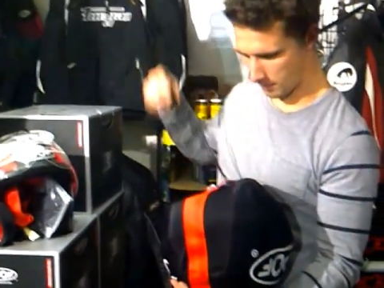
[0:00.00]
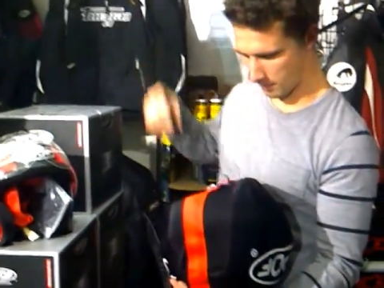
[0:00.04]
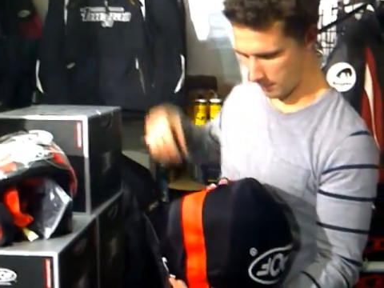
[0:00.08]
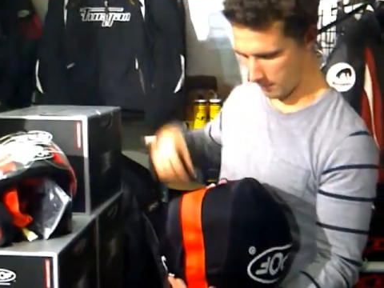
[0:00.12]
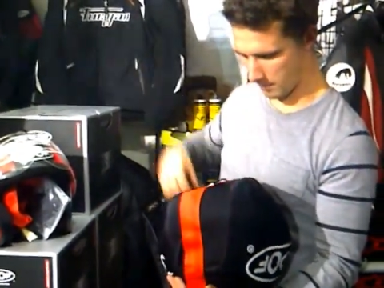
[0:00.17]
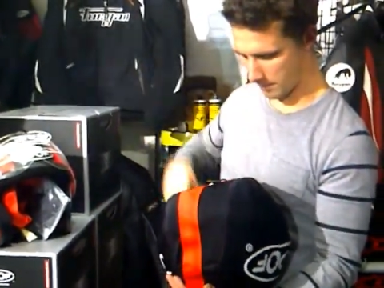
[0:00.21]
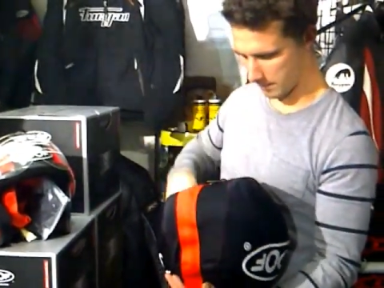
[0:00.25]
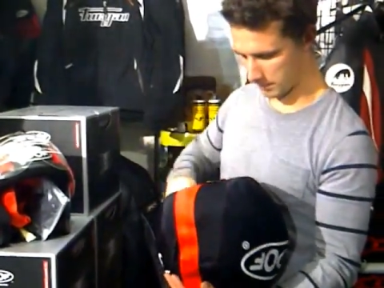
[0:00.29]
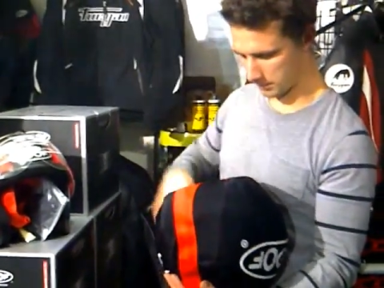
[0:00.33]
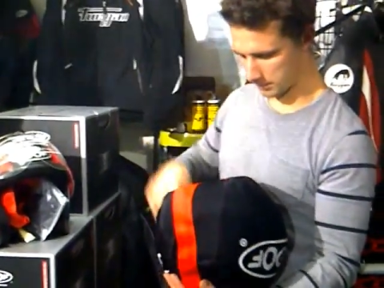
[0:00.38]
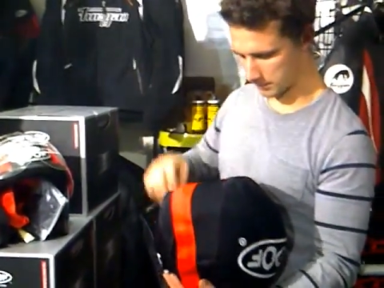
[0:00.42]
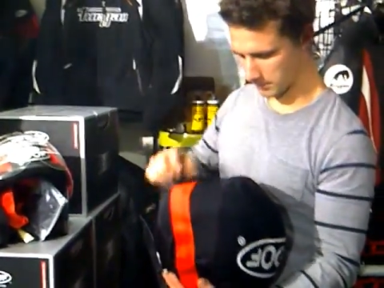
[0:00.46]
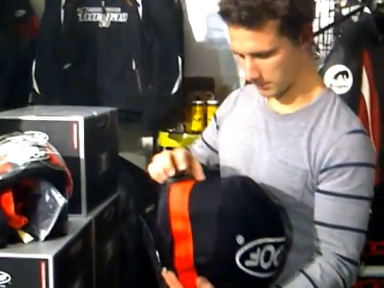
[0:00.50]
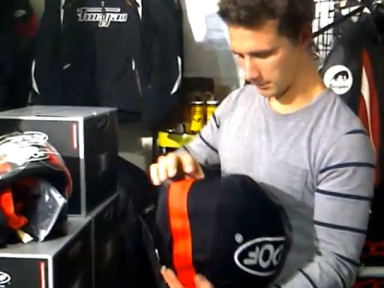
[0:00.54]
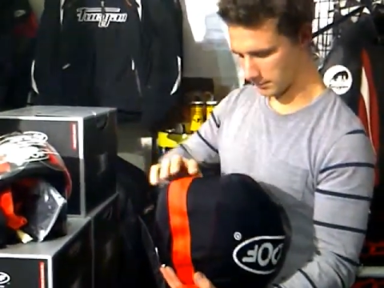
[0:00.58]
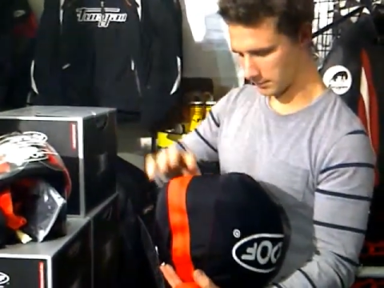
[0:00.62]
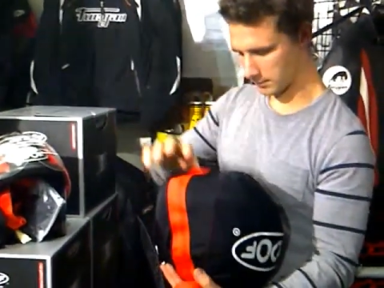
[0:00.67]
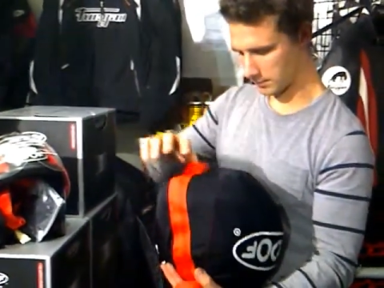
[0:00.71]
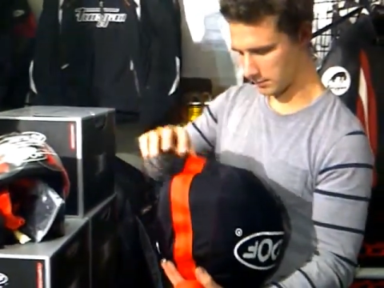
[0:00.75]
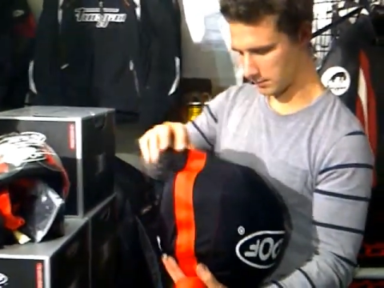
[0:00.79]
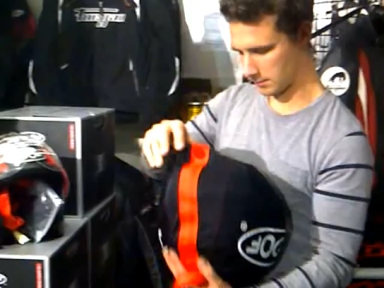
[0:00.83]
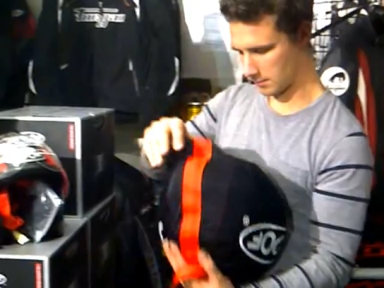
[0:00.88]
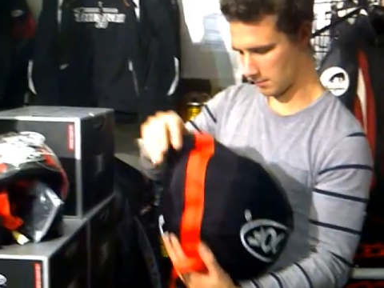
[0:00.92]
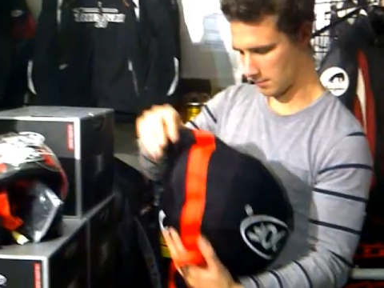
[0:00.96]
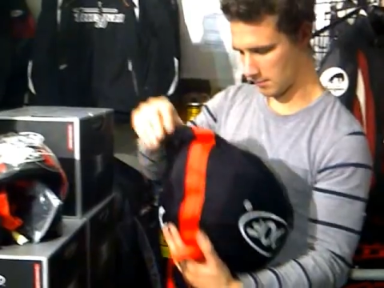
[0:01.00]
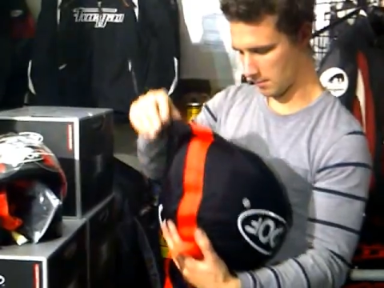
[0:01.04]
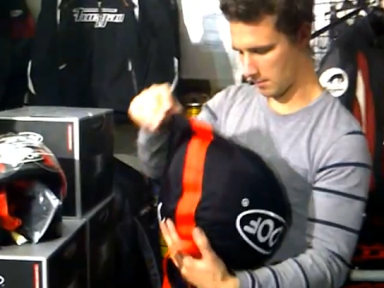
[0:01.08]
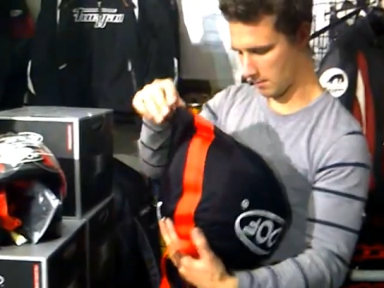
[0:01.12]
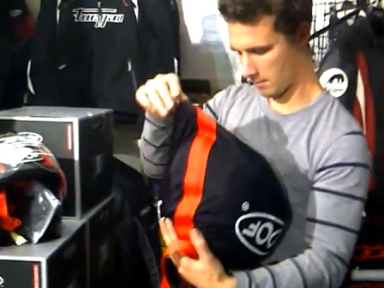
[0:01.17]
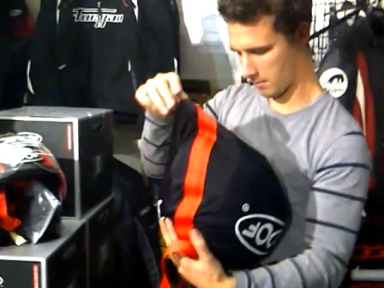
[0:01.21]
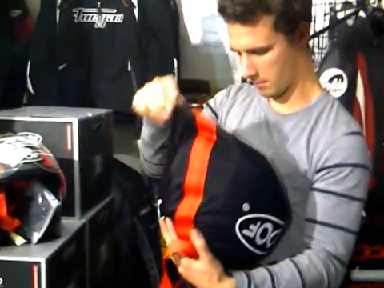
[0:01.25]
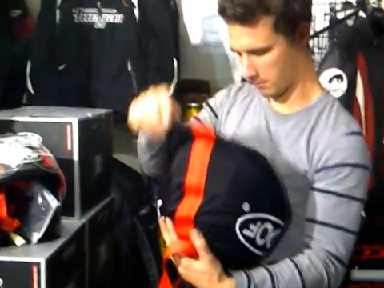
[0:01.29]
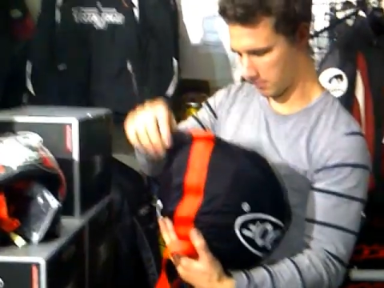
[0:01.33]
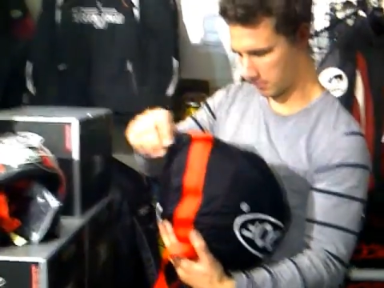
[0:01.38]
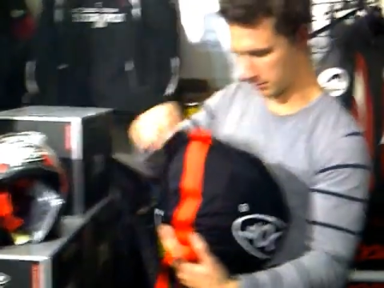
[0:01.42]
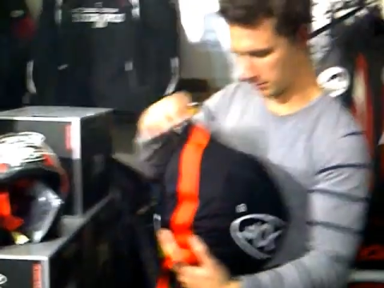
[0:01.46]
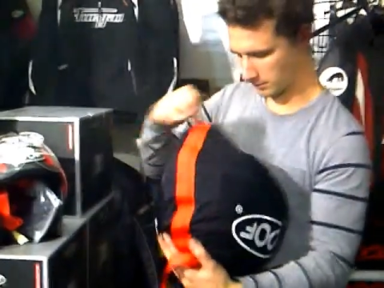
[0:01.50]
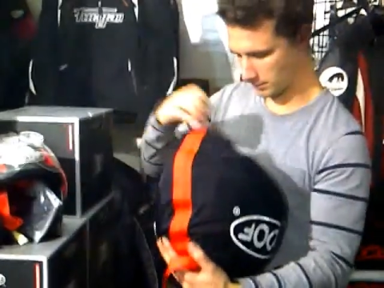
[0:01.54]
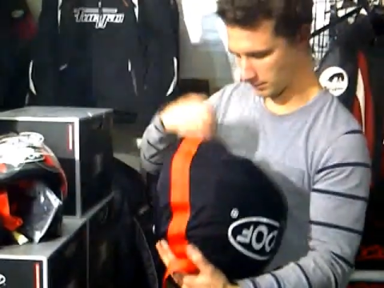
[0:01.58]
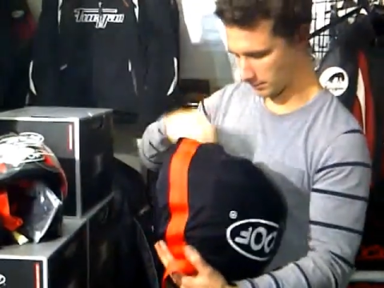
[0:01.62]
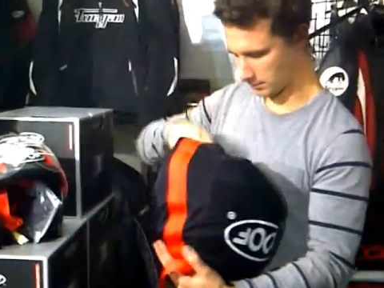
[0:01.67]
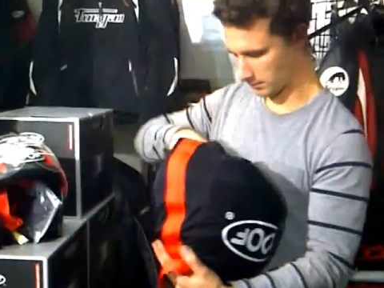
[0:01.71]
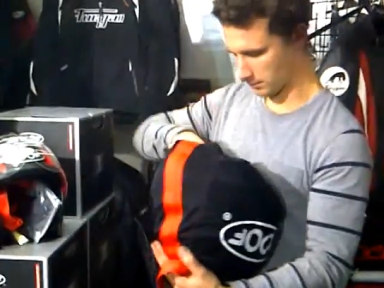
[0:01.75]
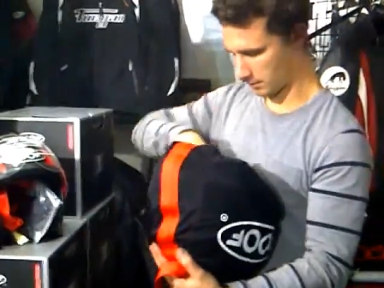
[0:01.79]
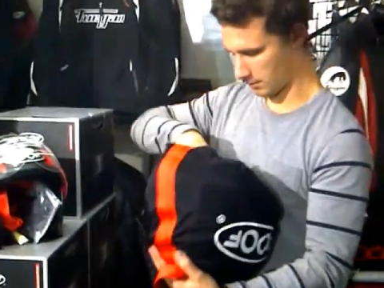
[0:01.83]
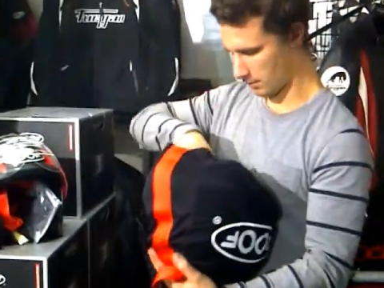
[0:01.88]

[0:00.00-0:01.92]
we haven't taken them out of the box yet. Five